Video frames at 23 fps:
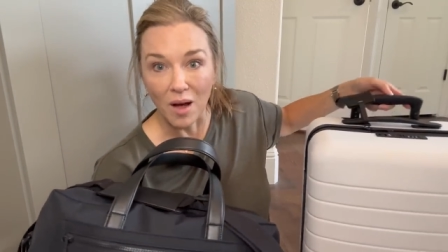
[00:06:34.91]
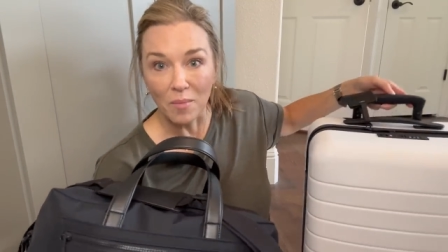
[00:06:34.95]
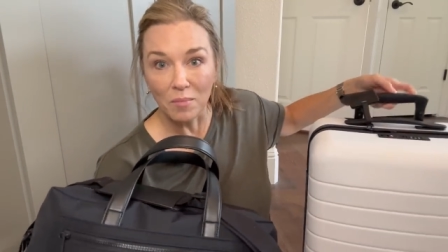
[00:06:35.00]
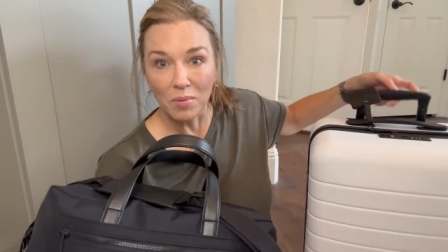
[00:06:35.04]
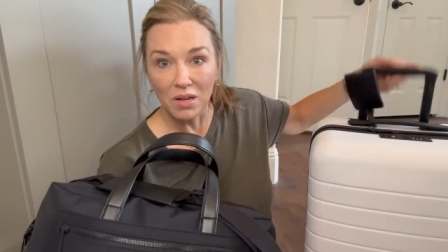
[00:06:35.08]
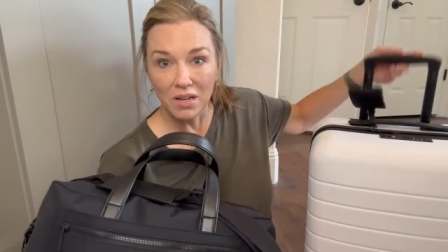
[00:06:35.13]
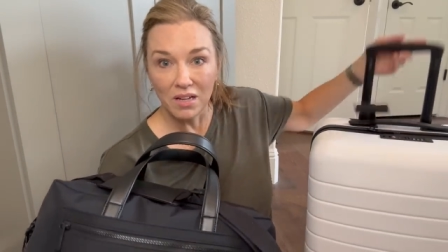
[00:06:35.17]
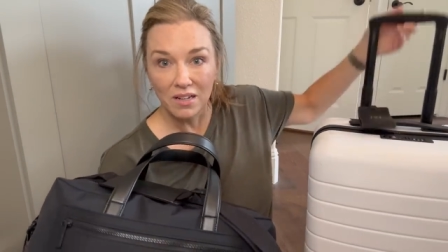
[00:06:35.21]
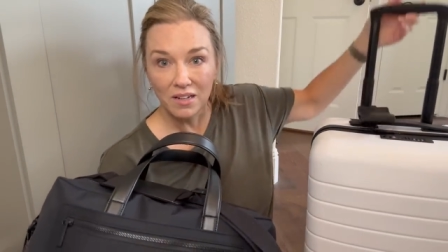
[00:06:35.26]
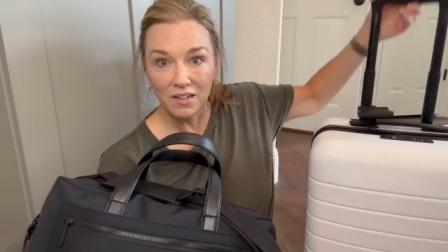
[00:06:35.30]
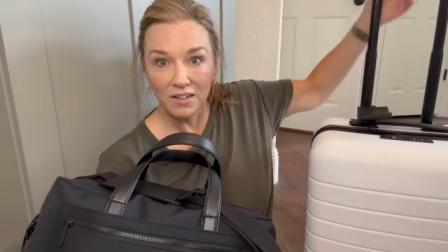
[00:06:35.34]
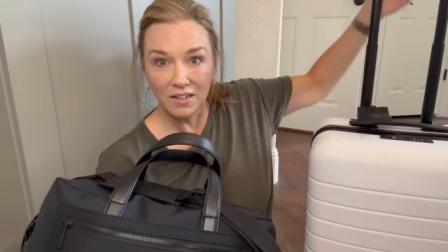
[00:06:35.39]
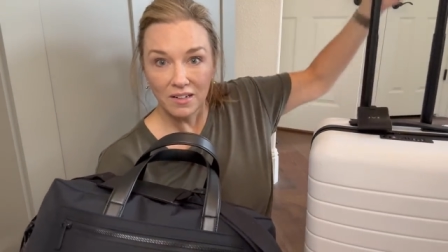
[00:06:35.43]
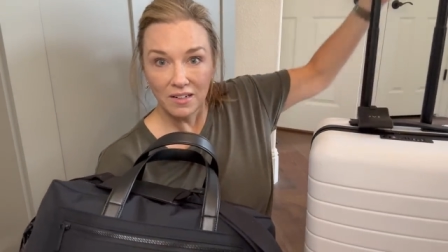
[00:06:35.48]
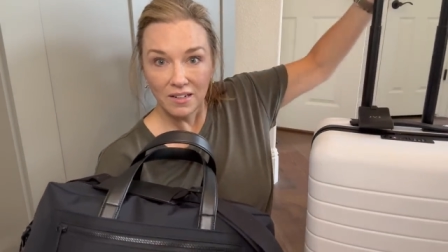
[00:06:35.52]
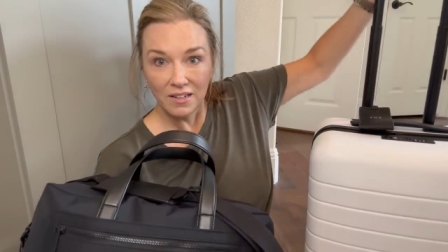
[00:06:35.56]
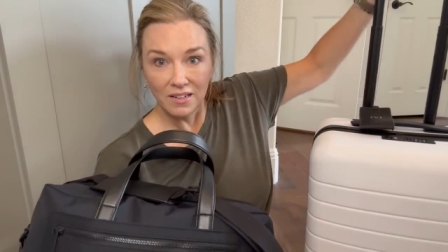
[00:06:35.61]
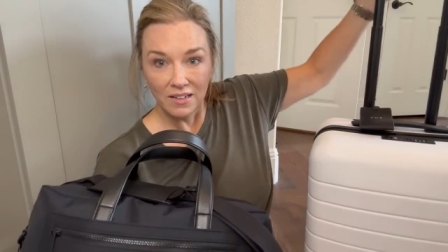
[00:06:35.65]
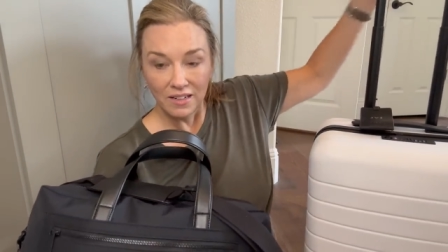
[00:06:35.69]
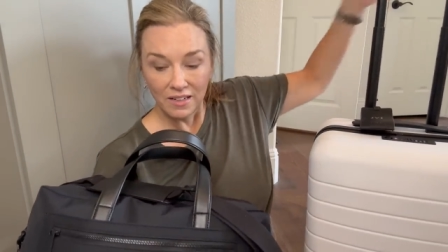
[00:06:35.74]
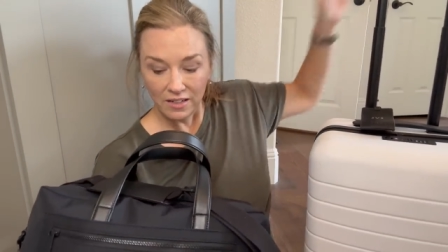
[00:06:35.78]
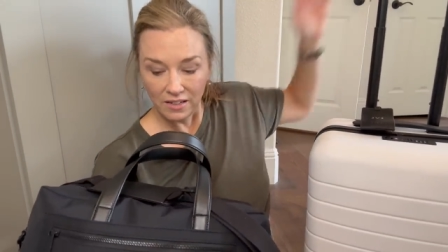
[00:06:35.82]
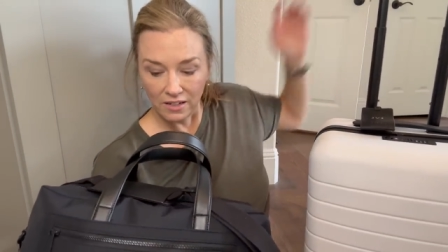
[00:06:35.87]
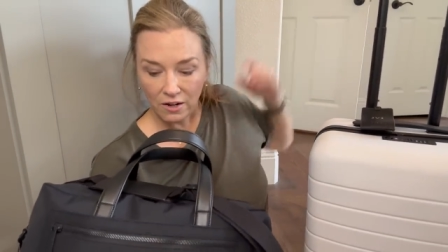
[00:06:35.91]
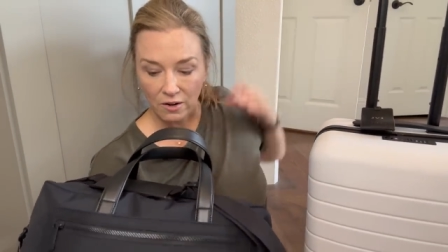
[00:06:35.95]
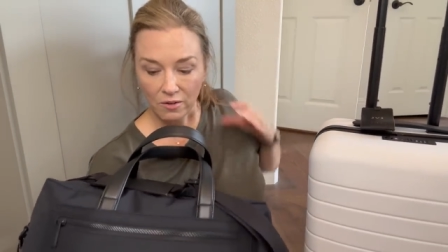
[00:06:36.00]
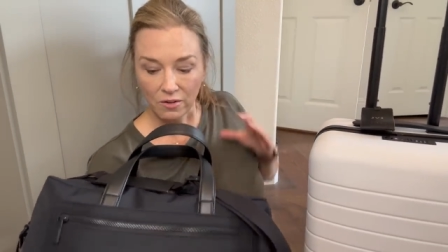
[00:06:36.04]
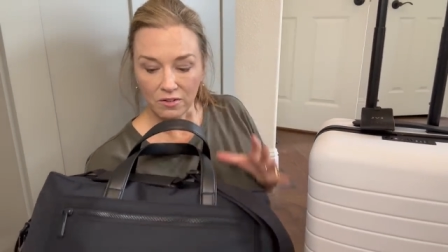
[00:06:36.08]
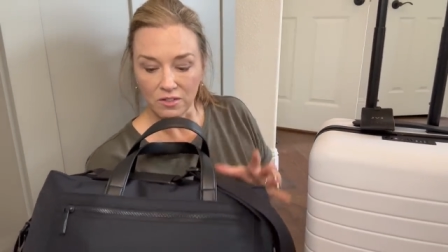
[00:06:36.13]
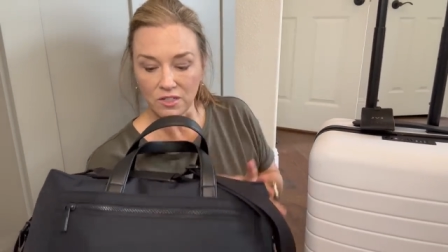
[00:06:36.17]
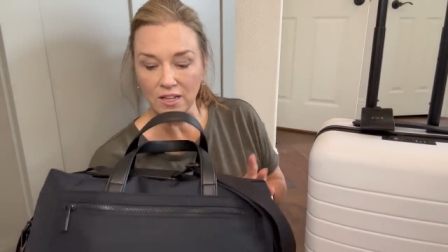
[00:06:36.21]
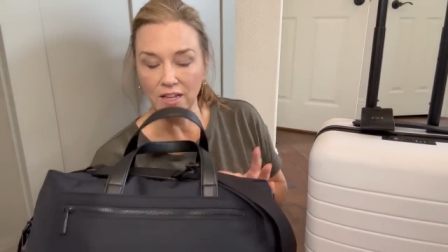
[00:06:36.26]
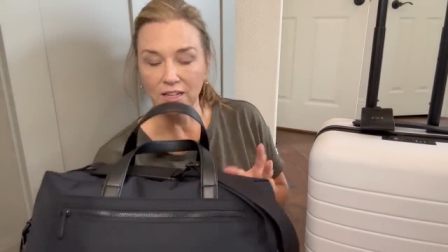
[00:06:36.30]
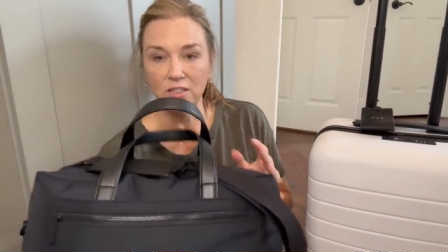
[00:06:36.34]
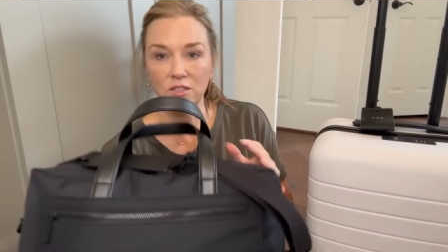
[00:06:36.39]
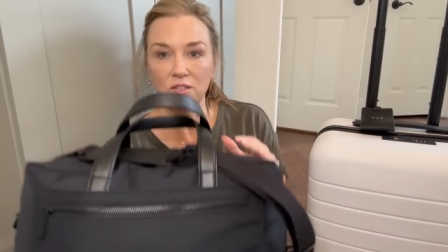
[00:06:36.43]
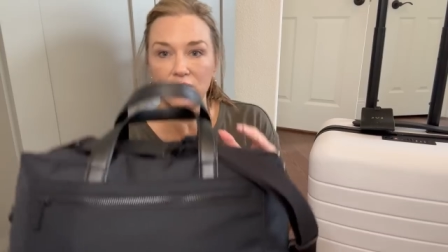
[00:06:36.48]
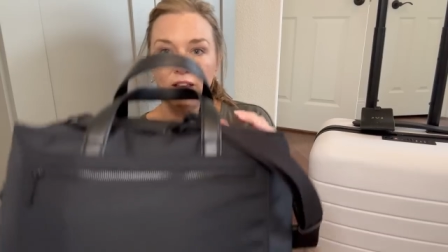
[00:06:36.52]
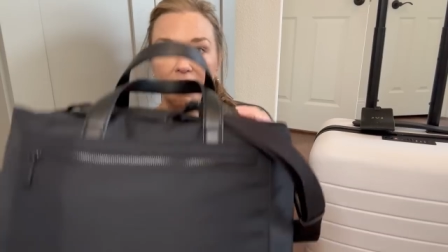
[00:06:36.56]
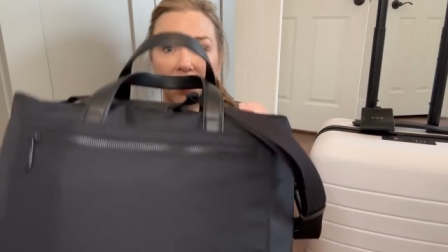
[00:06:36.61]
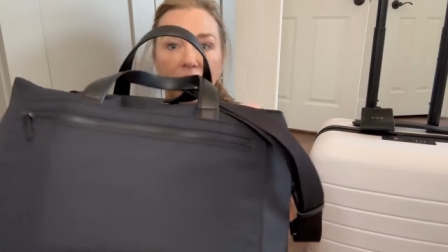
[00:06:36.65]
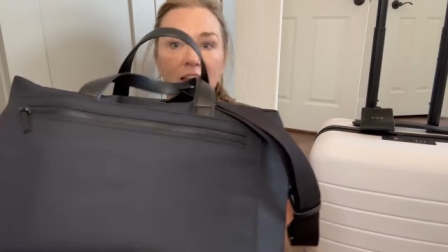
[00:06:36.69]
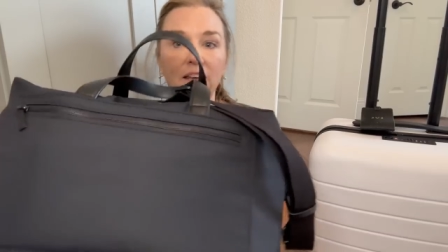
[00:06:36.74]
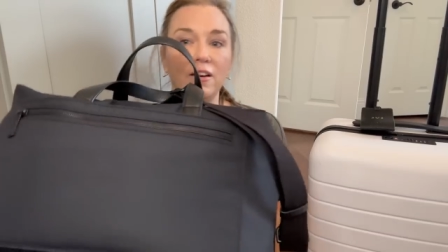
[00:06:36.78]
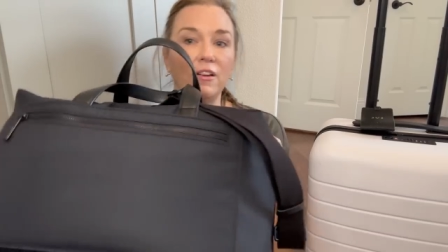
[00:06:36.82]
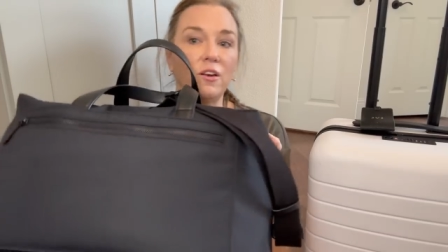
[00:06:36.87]
You know, it slides, the
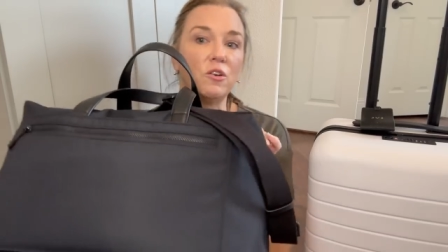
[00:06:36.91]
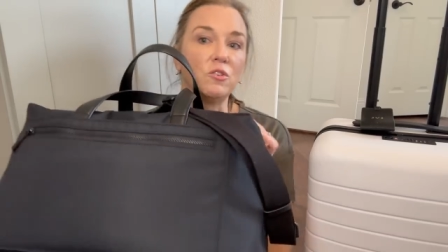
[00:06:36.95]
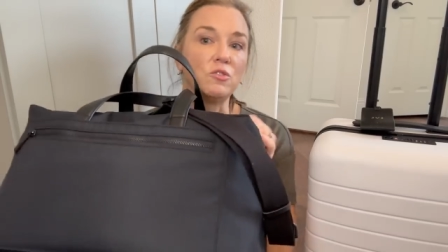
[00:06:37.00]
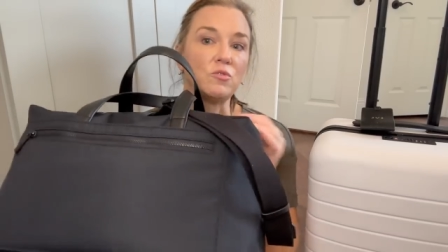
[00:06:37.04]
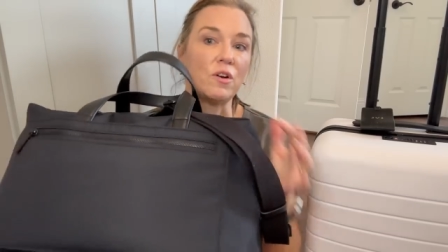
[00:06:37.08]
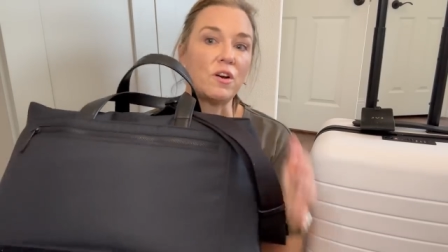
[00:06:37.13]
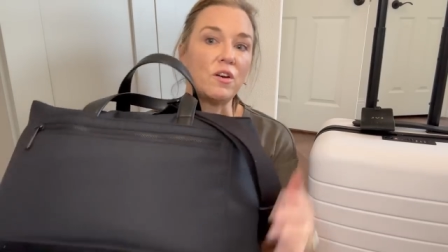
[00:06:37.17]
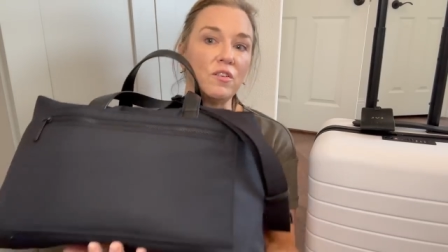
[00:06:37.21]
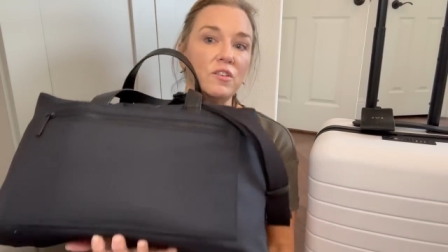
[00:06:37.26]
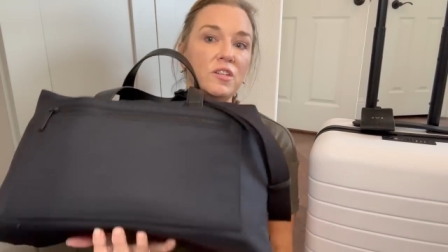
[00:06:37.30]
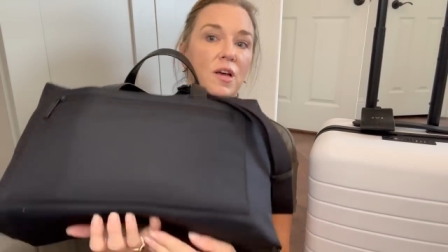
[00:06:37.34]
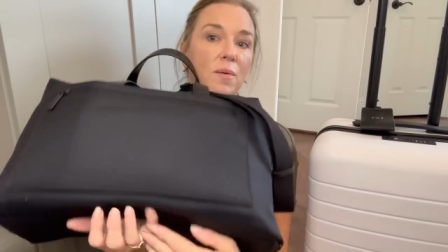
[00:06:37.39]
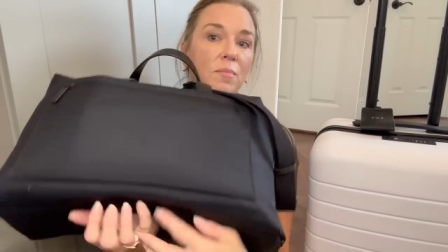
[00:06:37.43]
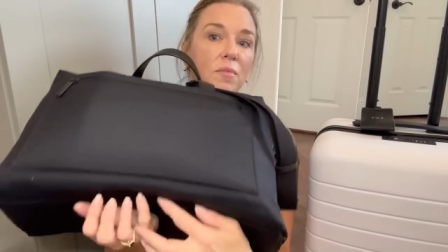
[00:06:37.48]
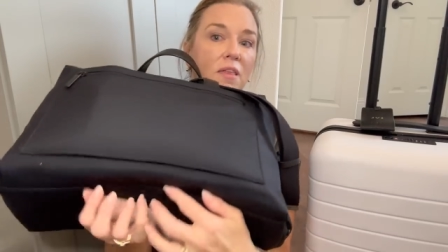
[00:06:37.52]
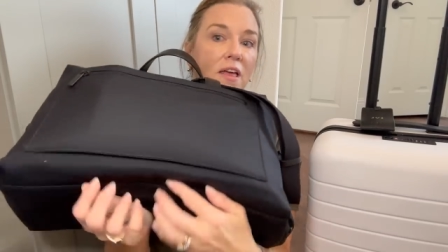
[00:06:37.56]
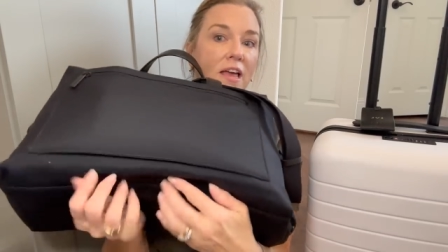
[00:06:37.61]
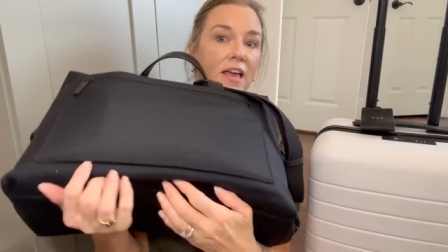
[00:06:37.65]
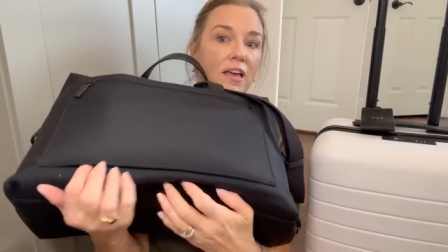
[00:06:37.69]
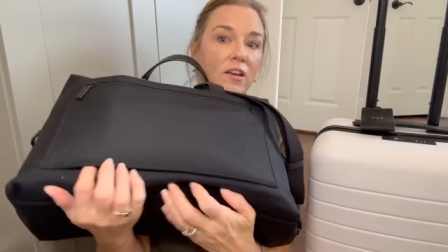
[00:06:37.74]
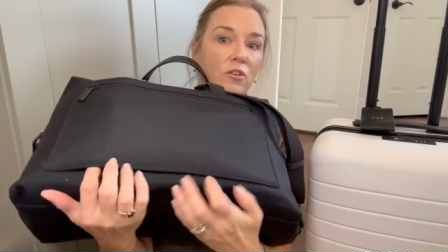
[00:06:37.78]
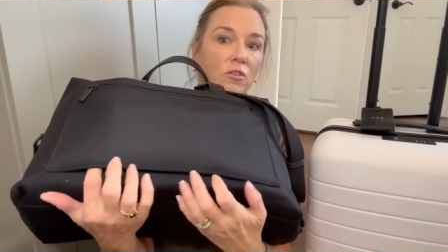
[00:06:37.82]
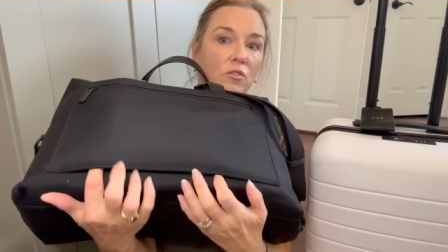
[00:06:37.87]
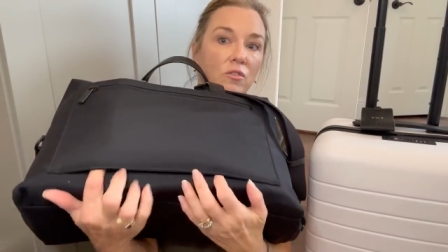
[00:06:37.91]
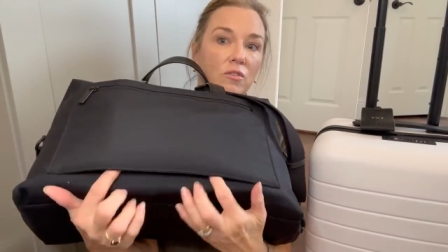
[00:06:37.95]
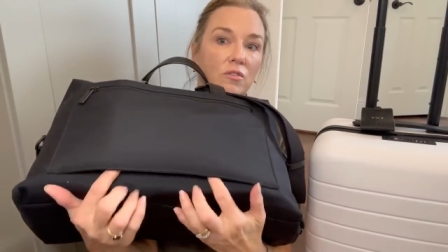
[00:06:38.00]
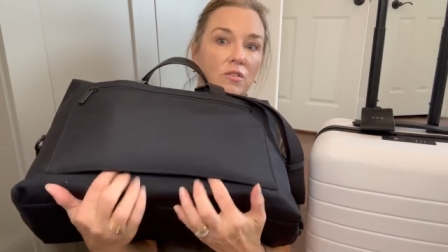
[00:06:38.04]
hand goes right over the top of the handle.